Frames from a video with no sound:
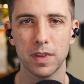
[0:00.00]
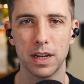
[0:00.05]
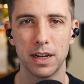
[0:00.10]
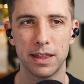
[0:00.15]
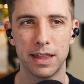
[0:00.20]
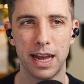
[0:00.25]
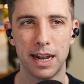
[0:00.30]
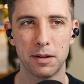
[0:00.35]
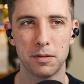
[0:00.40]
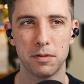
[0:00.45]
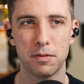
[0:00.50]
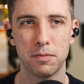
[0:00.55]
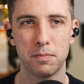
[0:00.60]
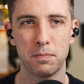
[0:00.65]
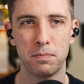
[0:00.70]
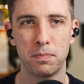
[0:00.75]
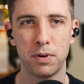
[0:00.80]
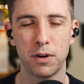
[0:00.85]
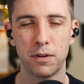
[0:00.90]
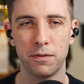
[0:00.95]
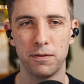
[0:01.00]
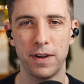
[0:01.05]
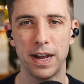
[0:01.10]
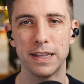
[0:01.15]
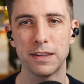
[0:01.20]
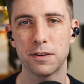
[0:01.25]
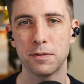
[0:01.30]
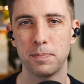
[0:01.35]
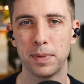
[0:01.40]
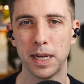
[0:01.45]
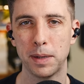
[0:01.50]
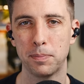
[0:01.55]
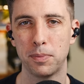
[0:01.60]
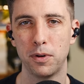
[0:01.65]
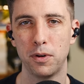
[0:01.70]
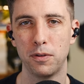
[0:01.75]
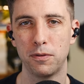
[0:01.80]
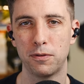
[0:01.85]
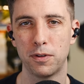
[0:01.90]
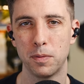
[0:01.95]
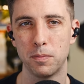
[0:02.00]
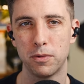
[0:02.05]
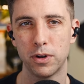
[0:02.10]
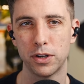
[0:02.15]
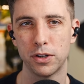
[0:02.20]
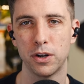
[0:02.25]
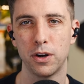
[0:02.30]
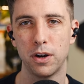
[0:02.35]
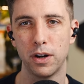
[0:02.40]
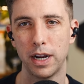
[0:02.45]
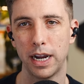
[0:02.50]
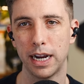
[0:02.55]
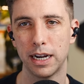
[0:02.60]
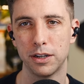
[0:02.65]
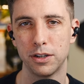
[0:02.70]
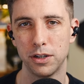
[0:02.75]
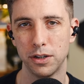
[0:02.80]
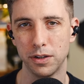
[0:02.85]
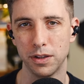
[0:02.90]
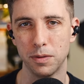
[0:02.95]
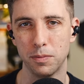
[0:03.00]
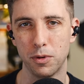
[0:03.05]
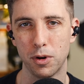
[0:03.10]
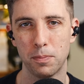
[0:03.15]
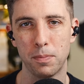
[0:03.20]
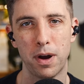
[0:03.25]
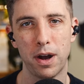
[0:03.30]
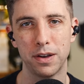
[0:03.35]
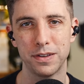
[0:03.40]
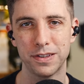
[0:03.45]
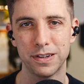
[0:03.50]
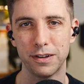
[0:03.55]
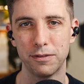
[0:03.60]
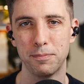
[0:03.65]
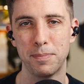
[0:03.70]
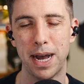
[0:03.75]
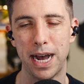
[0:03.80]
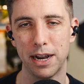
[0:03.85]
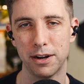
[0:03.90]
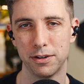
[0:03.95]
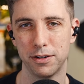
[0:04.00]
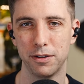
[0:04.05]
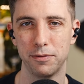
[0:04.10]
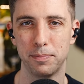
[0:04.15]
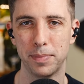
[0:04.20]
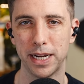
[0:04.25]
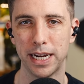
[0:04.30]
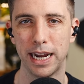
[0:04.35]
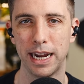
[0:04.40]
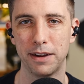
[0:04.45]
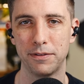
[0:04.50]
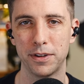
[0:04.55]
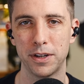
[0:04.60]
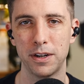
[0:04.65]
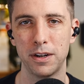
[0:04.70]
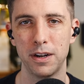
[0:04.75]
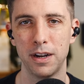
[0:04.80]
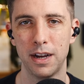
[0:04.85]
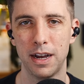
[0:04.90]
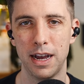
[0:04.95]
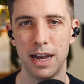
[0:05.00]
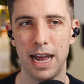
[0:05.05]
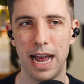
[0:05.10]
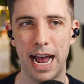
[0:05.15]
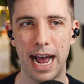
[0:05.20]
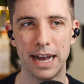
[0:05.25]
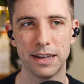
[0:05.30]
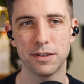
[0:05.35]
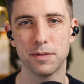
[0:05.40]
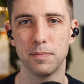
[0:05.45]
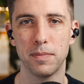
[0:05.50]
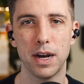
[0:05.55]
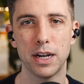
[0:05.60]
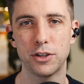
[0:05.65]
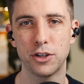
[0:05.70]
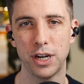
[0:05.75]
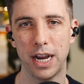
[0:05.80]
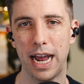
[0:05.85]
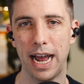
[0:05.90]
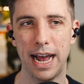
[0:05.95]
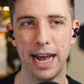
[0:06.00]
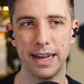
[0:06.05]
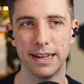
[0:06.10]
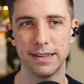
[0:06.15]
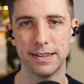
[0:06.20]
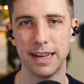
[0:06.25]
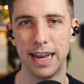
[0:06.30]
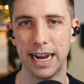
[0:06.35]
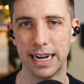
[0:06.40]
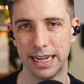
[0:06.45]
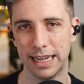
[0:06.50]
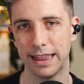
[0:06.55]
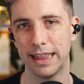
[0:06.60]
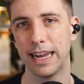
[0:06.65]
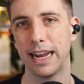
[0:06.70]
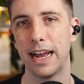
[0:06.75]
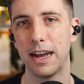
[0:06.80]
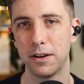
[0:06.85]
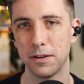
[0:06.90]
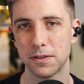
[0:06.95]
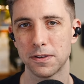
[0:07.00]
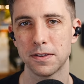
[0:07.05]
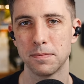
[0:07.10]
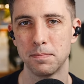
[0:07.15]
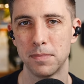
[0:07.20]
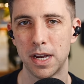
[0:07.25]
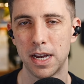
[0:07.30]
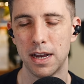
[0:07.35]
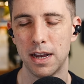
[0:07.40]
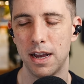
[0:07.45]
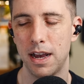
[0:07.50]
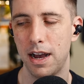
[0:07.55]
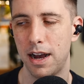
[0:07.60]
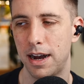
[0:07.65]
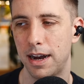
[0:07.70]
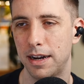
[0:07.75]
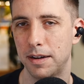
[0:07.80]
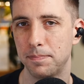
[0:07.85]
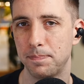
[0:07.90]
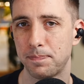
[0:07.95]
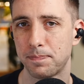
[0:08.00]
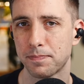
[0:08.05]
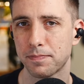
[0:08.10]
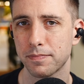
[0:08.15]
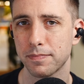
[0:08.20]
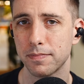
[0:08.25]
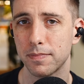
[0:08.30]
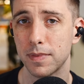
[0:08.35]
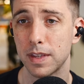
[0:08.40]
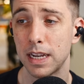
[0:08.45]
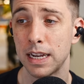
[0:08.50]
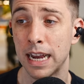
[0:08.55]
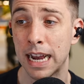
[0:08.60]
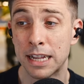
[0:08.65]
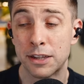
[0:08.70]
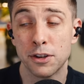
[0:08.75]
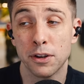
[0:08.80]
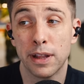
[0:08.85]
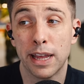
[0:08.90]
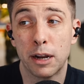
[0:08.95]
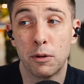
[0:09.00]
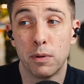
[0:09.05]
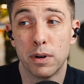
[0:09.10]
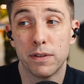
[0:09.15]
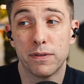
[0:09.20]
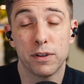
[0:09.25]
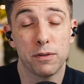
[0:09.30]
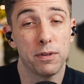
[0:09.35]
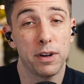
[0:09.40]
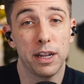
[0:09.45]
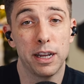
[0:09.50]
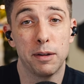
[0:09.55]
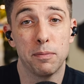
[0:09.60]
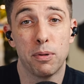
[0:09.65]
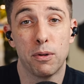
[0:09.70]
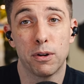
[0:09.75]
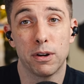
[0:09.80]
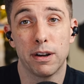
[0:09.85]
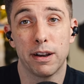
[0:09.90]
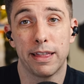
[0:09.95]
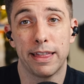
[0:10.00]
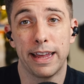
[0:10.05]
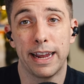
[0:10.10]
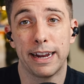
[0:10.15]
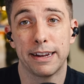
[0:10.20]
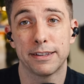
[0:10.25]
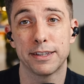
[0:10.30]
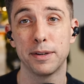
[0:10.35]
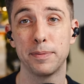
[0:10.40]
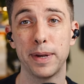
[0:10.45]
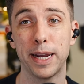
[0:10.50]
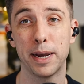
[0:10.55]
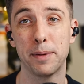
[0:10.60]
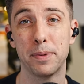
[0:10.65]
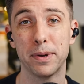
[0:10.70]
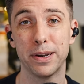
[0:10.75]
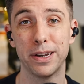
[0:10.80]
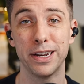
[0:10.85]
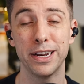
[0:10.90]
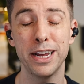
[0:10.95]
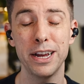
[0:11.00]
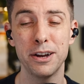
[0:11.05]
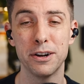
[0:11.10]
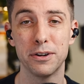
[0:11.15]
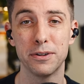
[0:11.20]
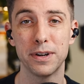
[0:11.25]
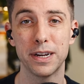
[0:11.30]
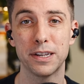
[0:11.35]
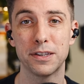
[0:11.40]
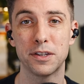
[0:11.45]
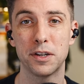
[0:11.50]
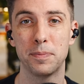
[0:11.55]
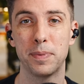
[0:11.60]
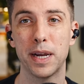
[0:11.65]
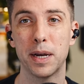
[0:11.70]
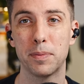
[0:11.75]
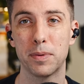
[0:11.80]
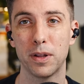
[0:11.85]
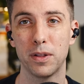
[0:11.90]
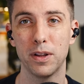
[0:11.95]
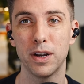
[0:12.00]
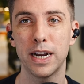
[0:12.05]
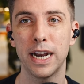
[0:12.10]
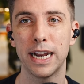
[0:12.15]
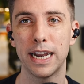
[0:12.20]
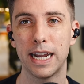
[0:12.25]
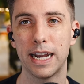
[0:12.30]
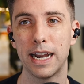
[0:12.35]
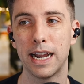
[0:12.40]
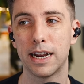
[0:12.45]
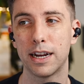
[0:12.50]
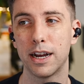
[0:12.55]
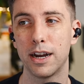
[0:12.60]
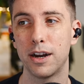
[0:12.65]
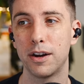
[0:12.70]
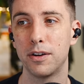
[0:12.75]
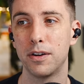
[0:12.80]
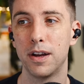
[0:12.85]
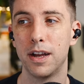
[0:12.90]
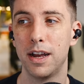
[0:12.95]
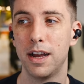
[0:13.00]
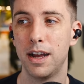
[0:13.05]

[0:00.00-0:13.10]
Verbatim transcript: that prevents people from returning to the more positive pattern of behavior as much as anything else. Um, and so, like, one of the really important things to be able to do is to be able to look at it and go,